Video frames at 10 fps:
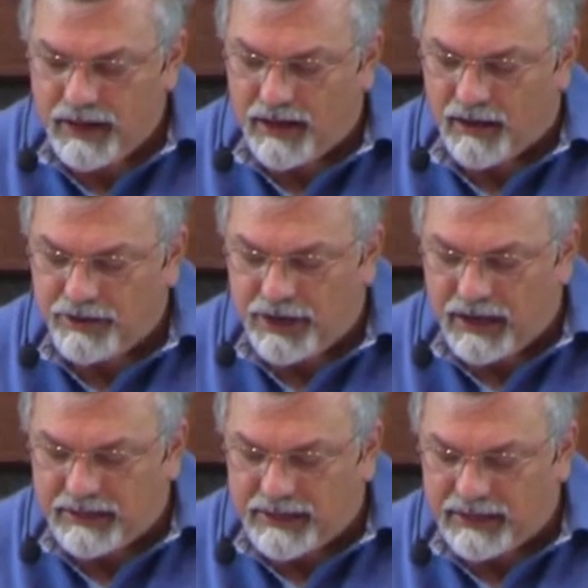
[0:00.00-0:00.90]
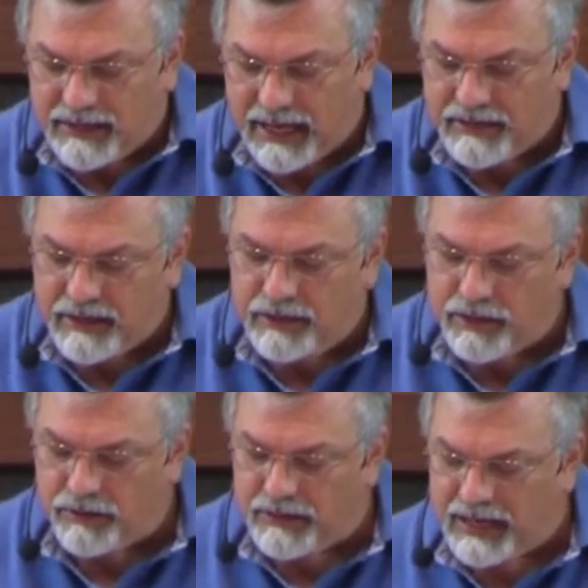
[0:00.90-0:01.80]
and our justice as the
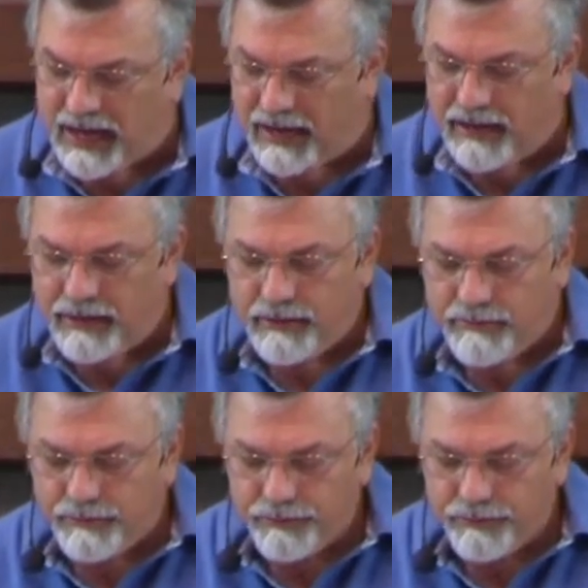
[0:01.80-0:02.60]
noonday.